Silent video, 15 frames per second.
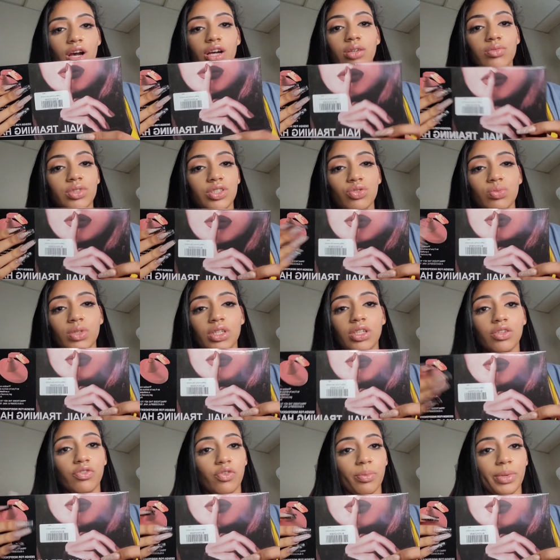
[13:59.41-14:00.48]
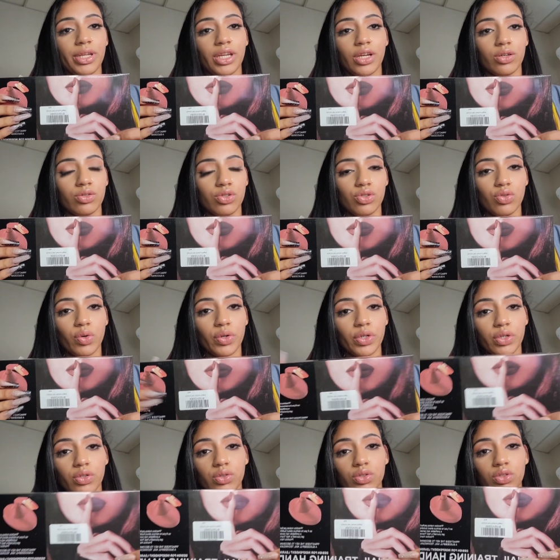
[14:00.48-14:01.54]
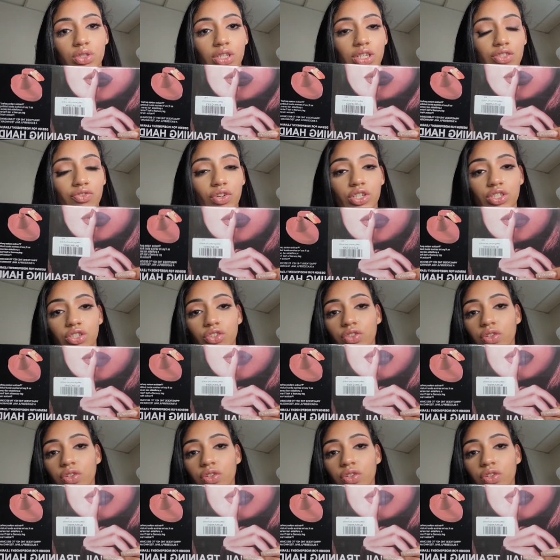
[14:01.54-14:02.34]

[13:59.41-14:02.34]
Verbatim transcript: Um, this will be good for my nail tutorials as far as